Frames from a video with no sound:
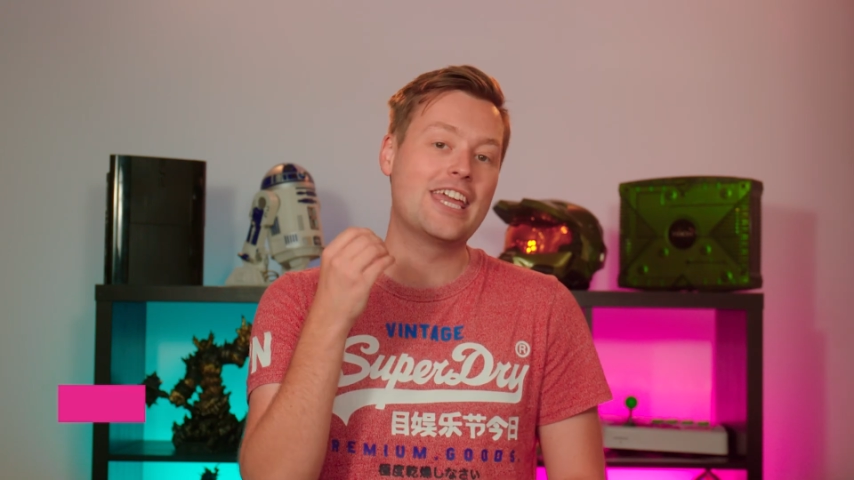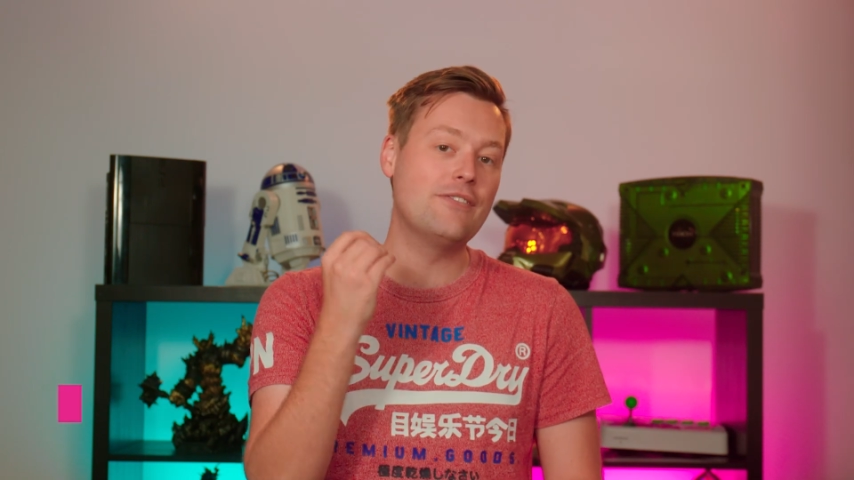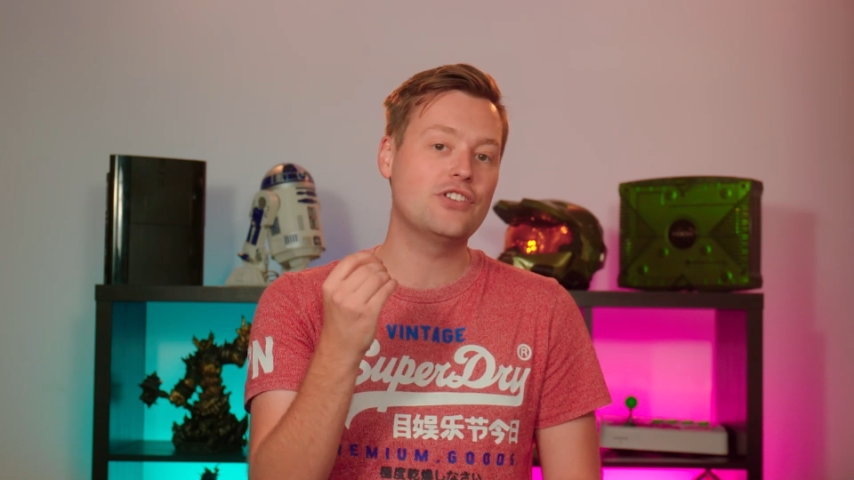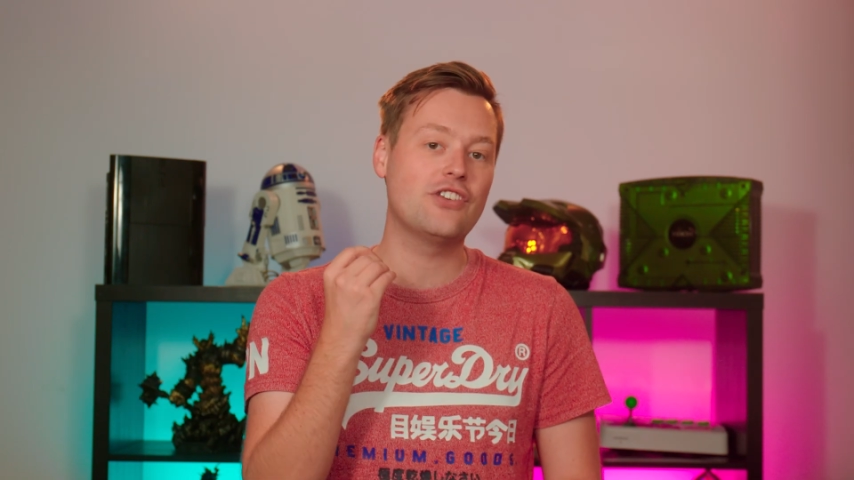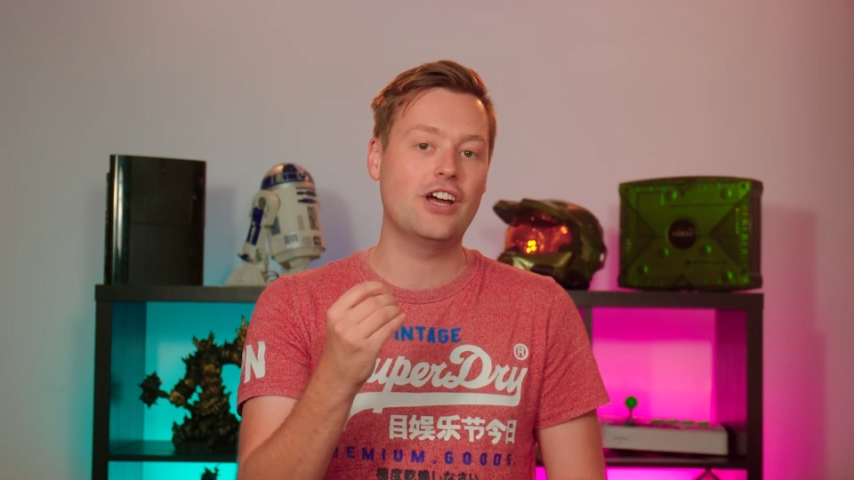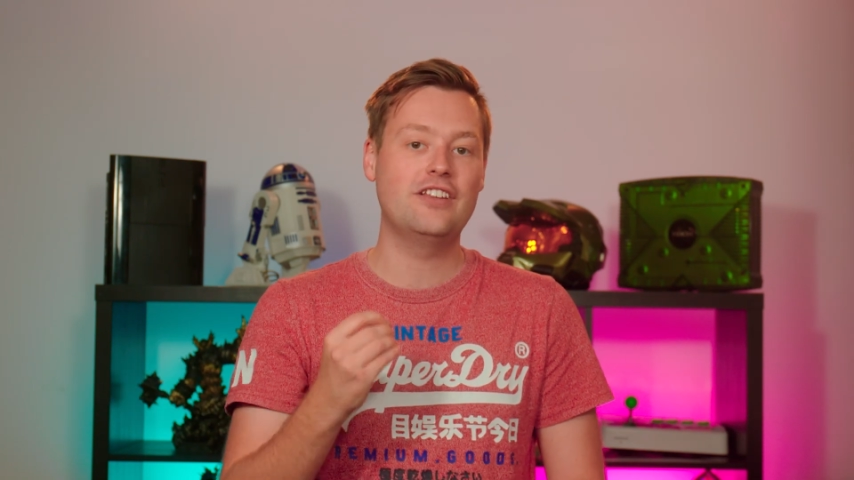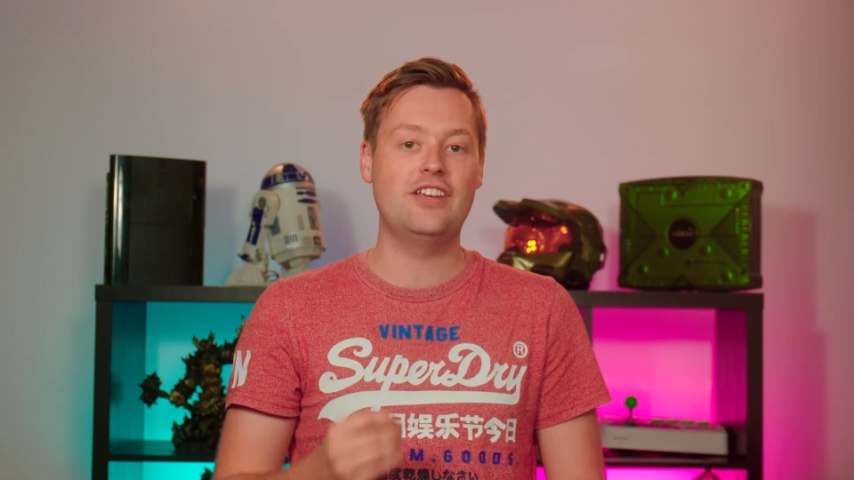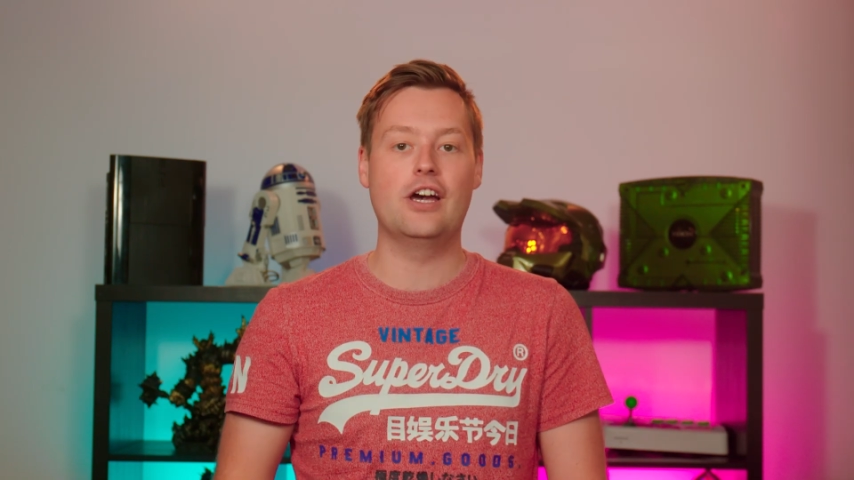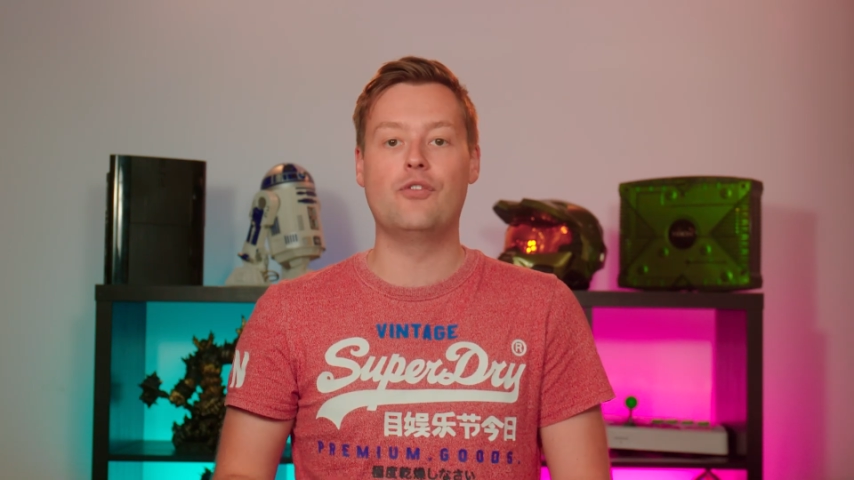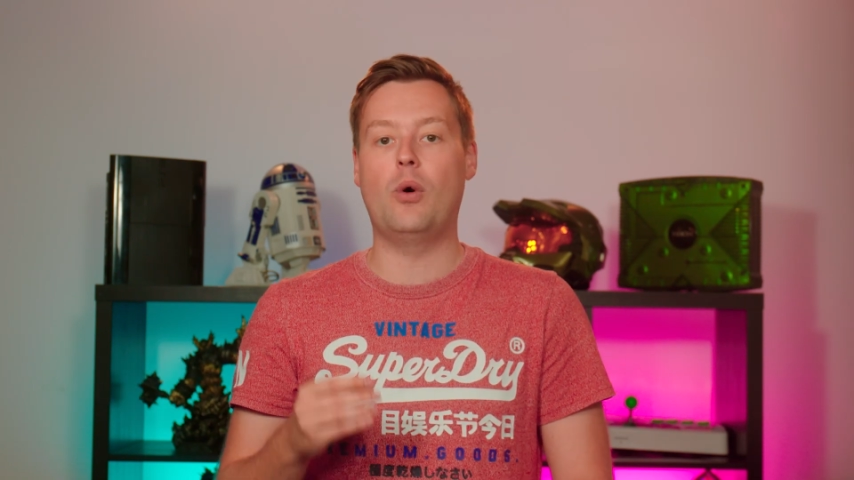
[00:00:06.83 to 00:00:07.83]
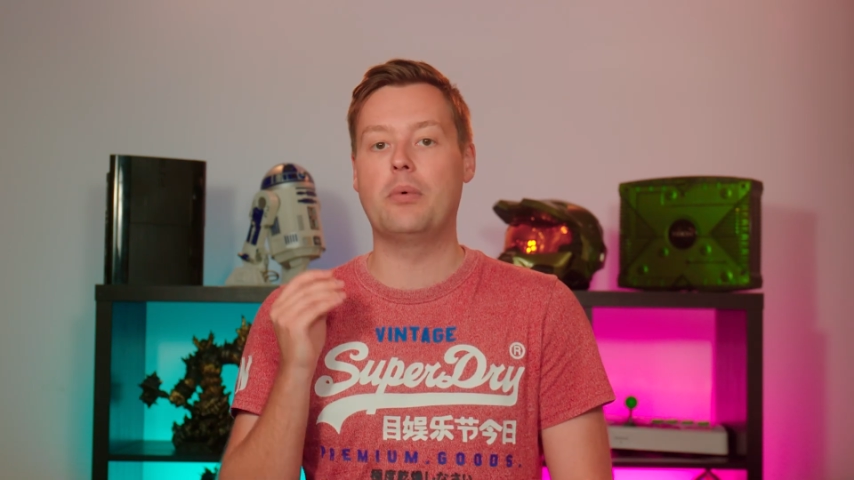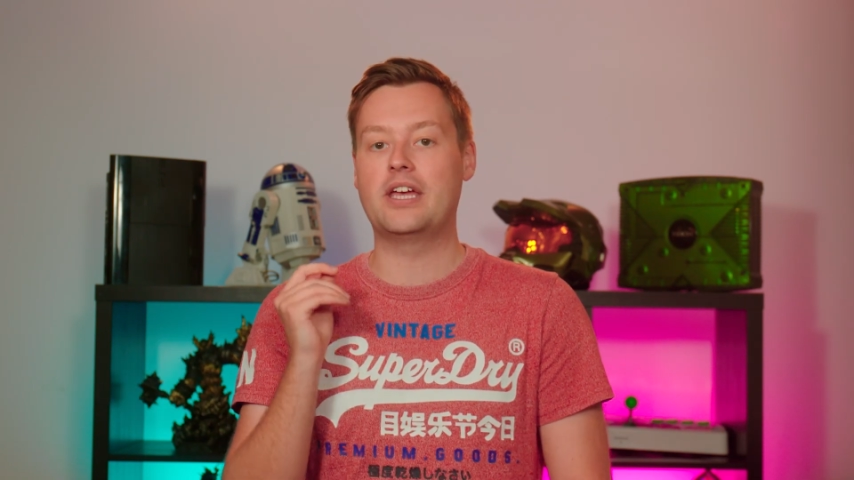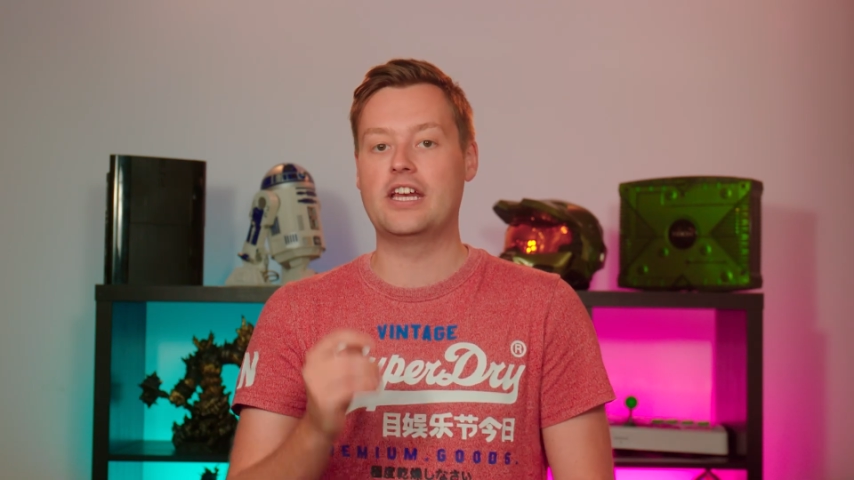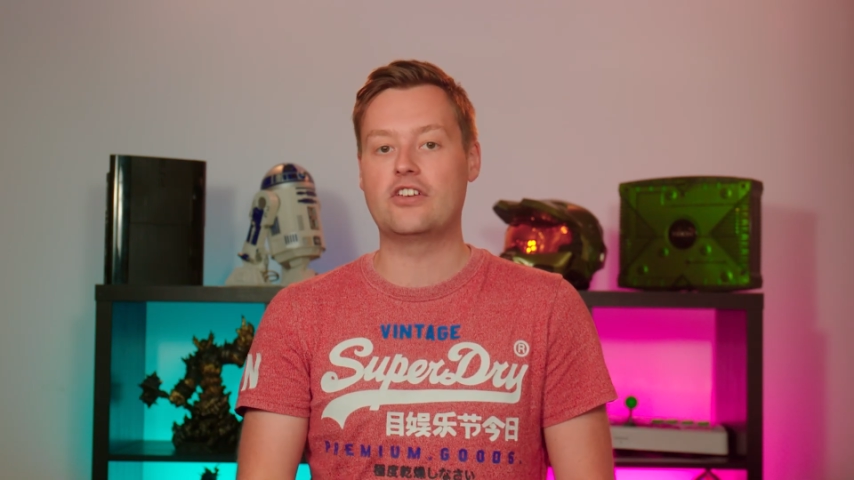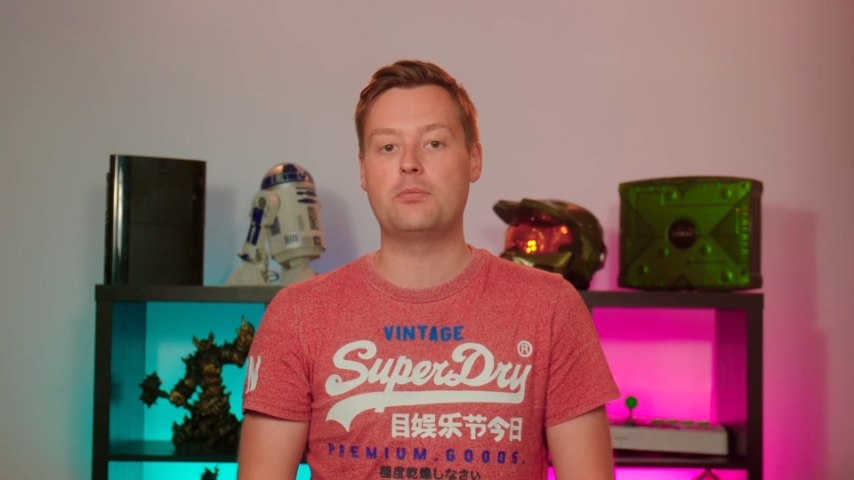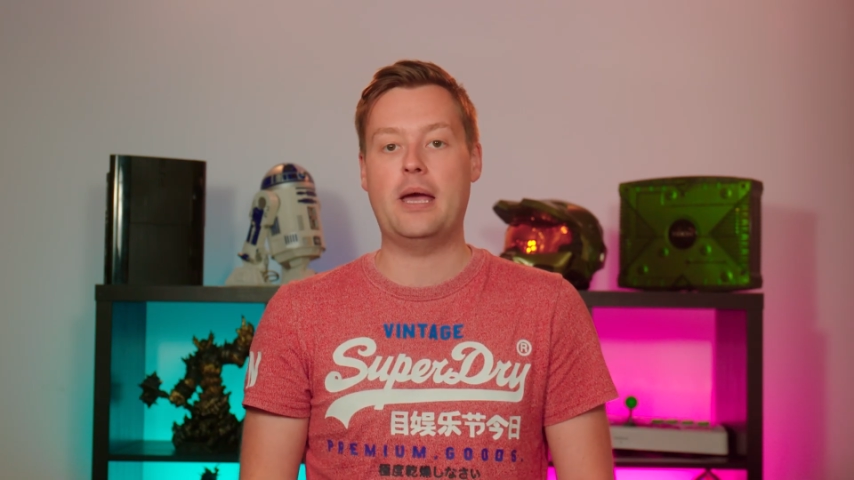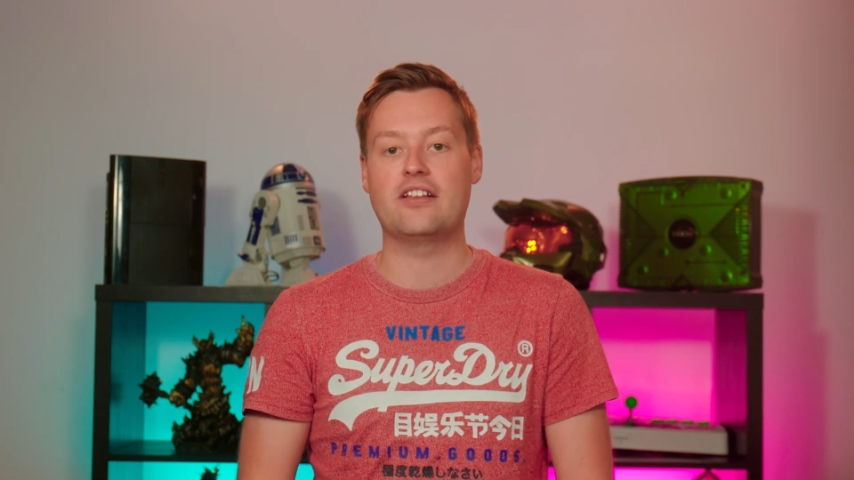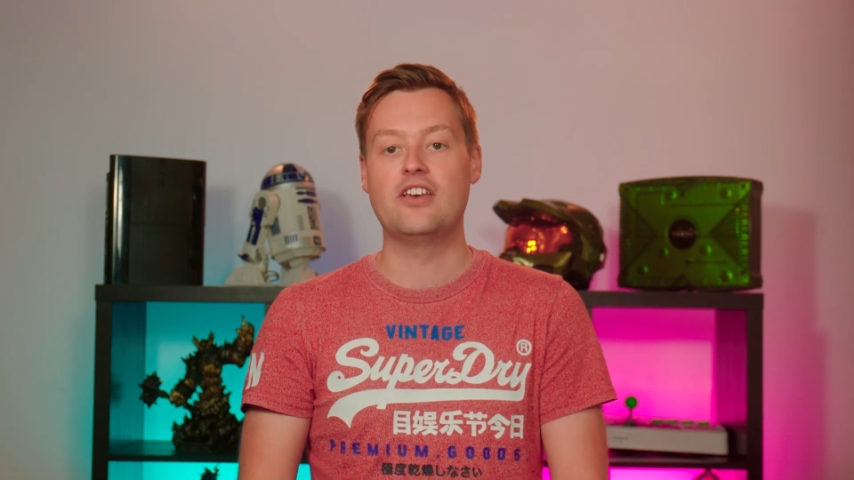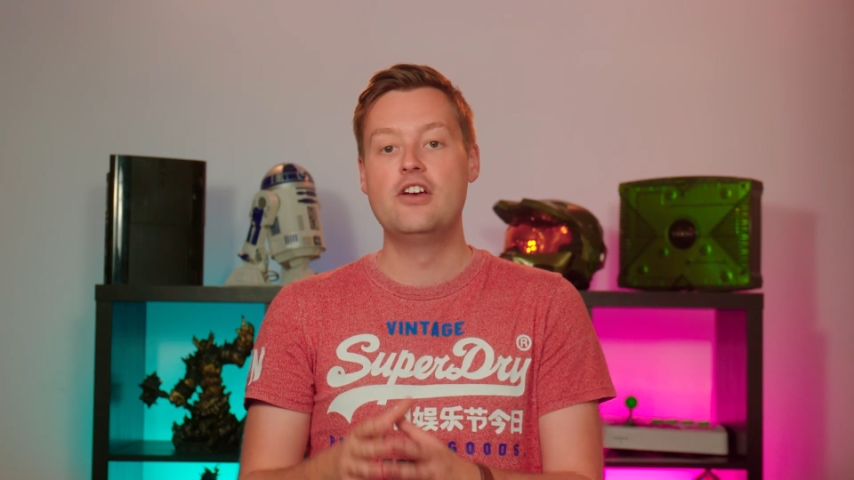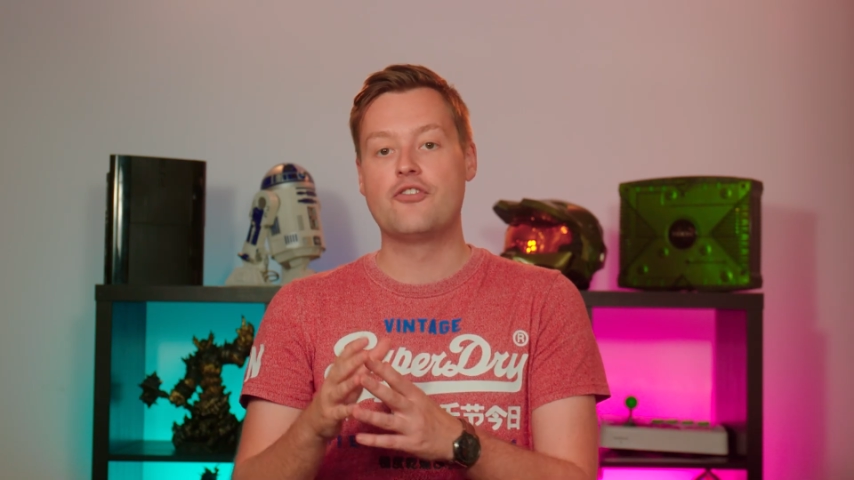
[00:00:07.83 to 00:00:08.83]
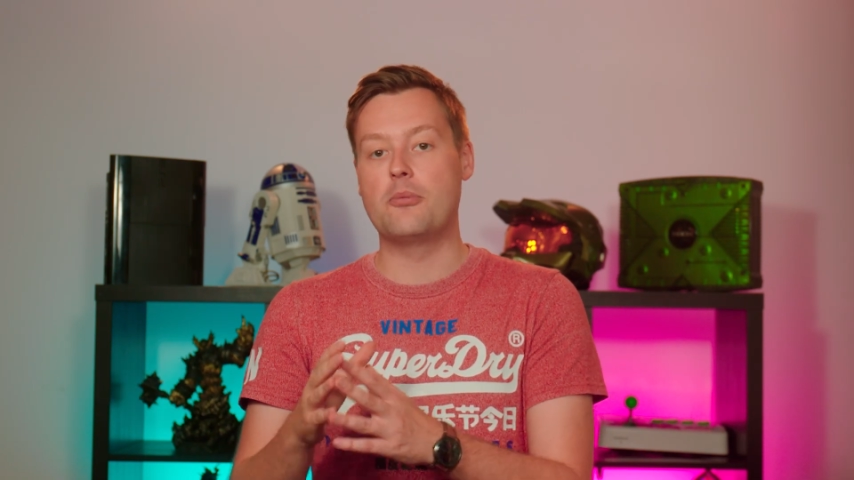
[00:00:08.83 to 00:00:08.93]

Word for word: give us an idea of what we can expect